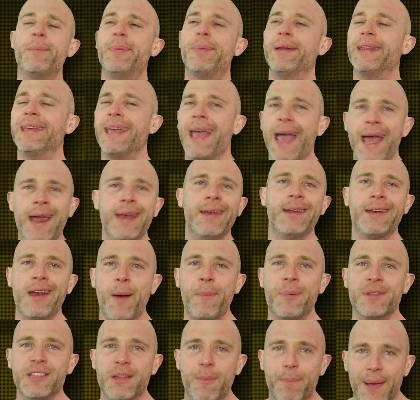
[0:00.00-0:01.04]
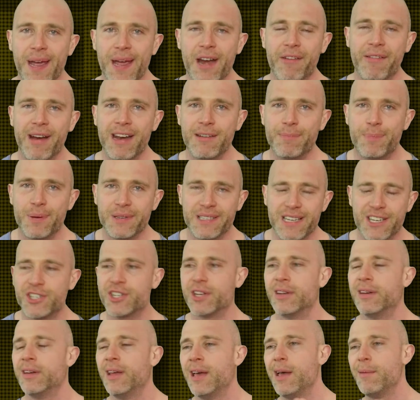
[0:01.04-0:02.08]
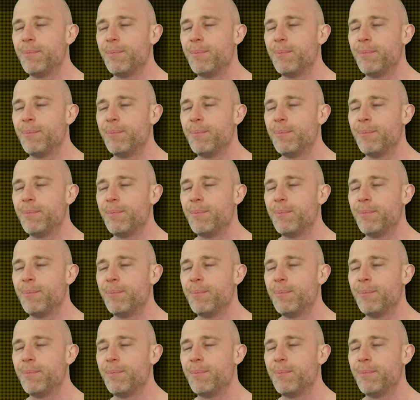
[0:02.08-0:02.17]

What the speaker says: but he ended up in the bitter end position.